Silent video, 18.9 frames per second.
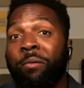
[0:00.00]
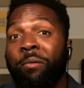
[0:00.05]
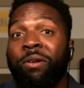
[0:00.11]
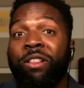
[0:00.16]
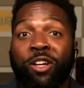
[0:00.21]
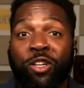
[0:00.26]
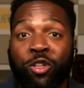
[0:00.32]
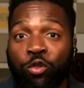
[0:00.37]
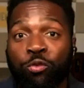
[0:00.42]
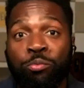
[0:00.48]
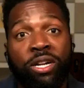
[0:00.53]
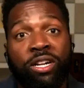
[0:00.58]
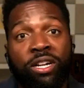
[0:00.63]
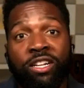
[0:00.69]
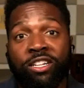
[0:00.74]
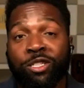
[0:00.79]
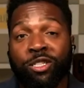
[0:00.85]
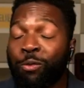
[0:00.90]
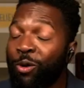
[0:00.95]
mean, look, you've been in
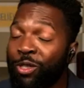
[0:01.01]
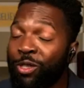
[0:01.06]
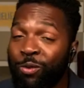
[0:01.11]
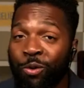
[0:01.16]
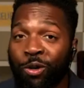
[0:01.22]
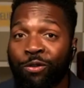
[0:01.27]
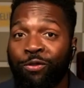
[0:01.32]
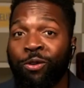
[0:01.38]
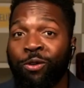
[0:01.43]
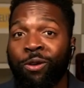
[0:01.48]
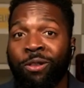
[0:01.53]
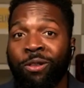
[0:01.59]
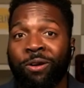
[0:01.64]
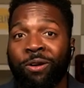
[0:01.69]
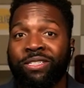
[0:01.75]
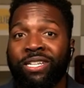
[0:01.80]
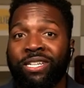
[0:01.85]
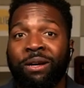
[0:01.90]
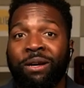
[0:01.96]
the sports world for a long
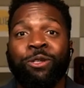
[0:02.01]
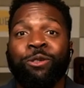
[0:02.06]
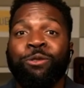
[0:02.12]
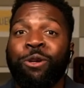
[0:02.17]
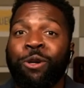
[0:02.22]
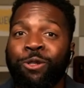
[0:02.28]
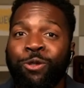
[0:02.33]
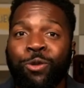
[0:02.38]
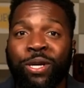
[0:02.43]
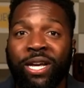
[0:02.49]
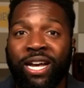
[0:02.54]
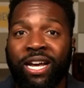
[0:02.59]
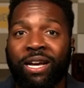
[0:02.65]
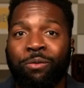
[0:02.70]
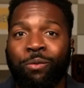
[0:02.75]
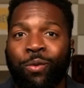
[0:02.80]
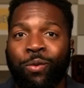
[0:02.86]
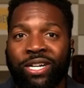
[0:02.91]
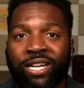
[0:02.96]
time. You know, you
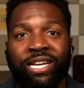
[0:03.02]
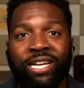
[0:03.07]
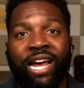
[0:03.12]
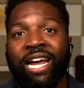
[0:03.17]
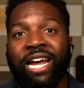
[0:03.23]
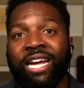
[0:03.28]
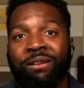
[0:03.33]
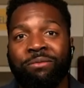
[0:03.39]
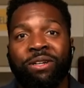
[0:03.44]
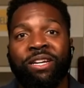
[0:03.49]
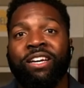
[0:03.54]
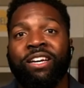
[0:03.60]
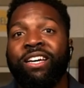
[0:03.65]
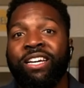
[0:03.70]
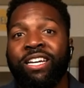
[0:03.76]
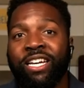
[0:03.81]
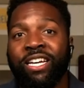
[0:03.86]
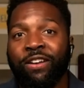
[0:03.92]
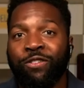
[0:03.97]
can't win a game
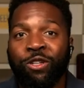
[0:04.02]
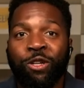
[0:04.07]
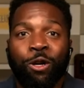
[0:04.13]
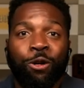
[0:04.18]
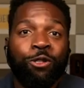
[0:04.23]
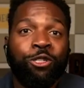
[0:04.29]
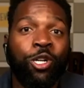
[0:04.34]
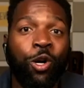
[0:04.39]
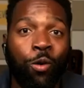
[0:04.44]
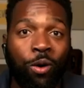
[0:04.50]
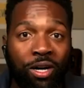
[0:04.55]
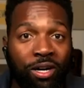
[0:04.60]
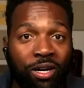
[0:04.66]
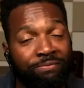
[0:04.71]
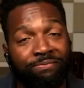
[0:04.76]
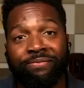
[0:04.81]
if you don't show up.